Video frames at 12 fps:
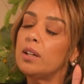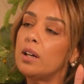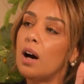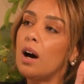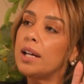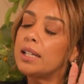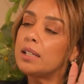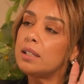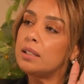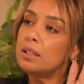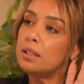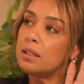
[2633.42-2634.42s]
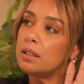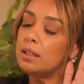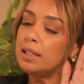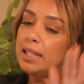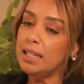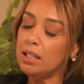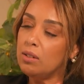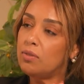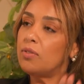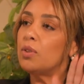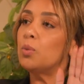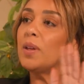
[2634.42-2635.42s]
that I can
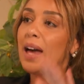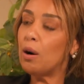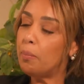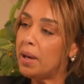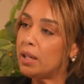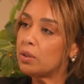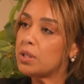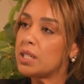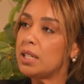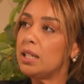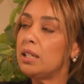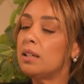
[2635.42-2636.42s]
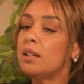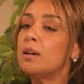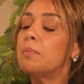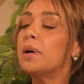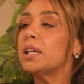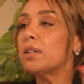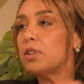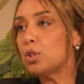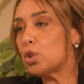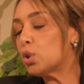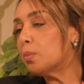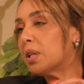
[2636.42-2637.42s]
leave without penalty by
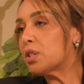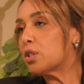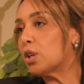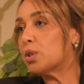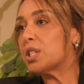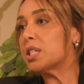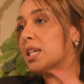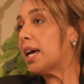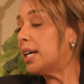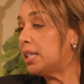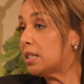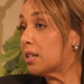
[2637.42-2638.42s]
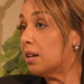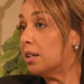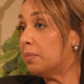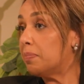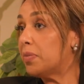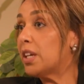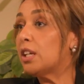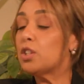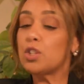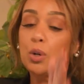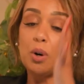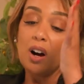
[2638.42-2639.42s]
giving 2 months notice at any time.
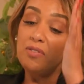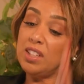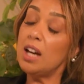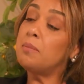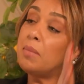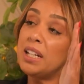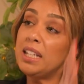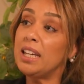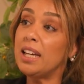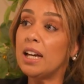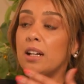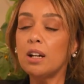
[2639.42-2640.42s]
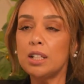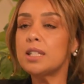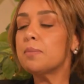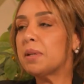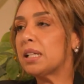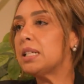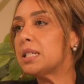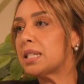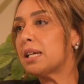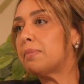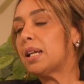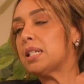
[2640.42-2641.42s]
So I've done my year, and I typically
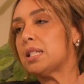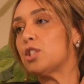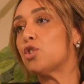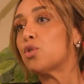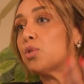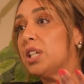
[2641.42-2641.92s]
stay places